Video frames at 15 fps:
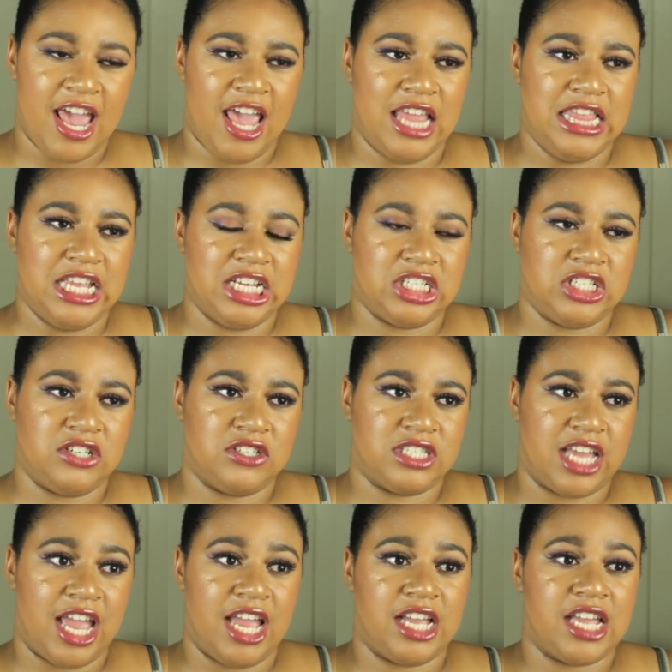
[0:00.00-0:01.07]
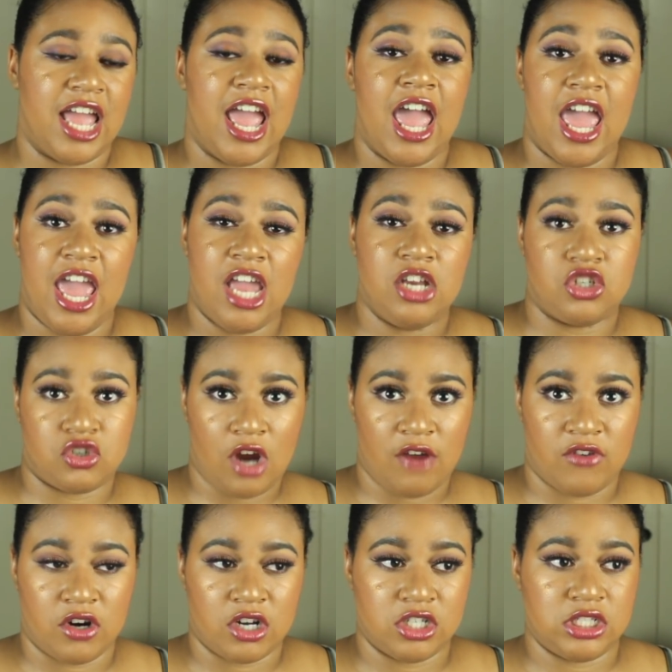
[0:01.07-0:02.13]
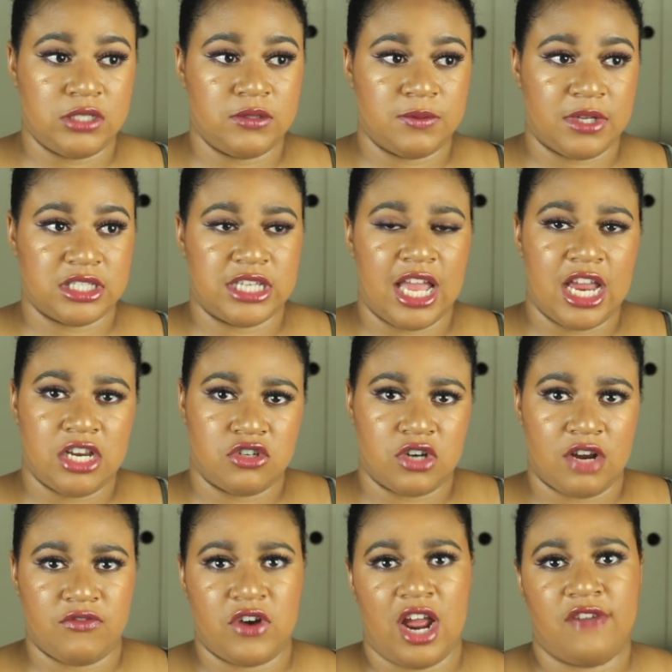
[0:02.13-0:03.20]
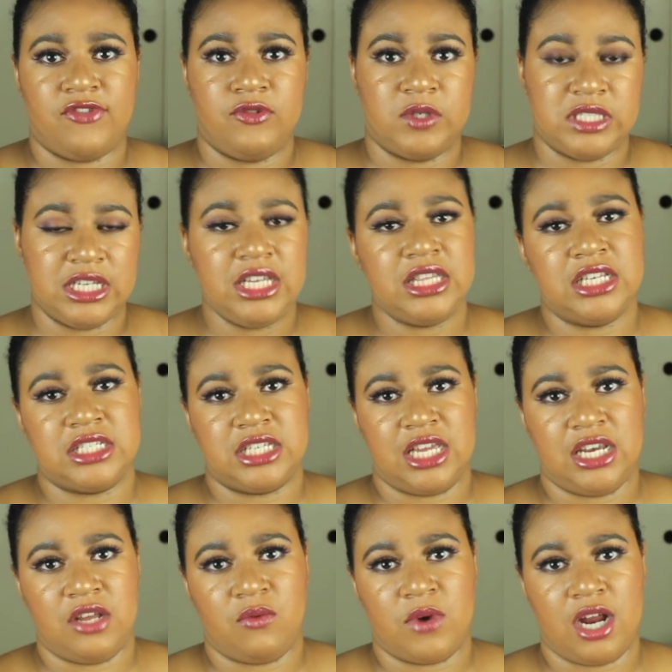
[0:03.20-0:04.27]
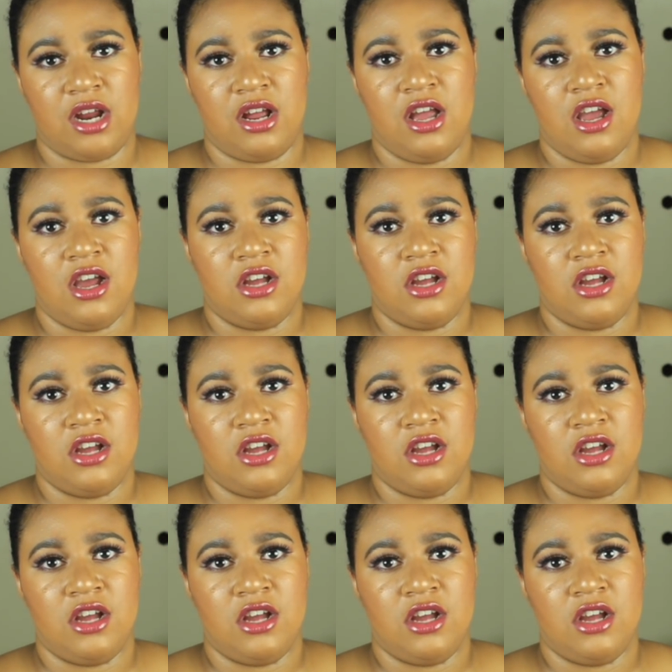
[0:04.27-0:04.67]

and then she was like, hey Trevor, because she was about to say, hey Trevor, have you seen this anywhere?